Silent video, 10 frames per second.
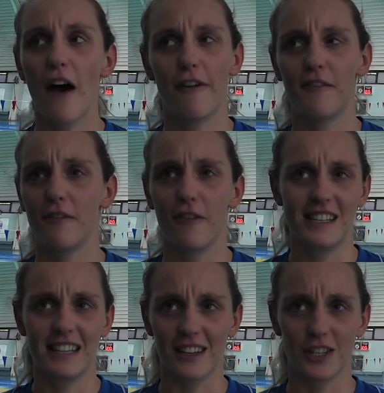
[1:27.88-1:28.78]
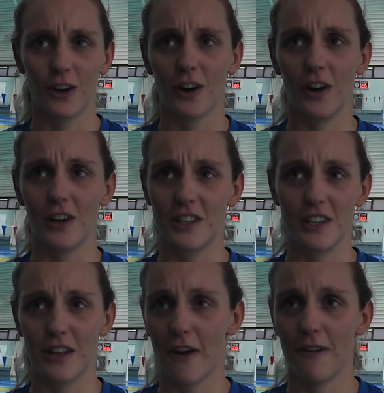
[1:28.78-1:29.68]
a 50 freestyle short course,
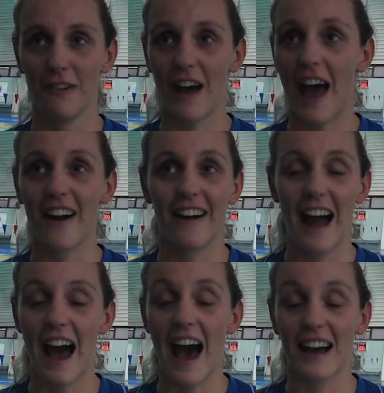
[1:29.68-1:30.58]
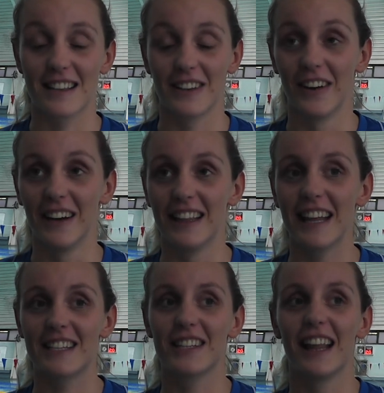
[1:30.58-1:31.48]
there's no room for error at all.
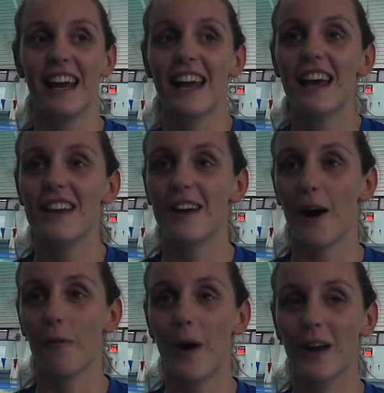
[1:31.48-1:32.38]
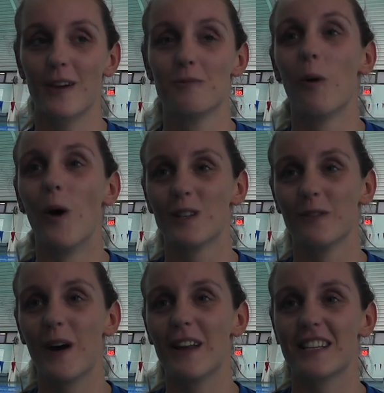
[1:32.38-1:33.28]
Literally, you got to work those walls
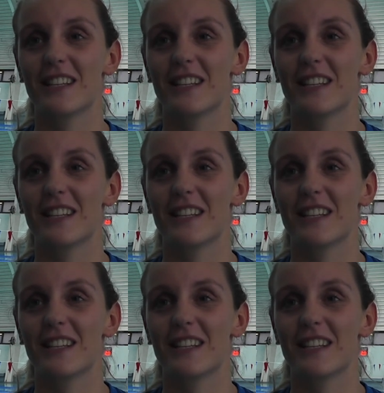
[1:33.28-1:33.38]
and work the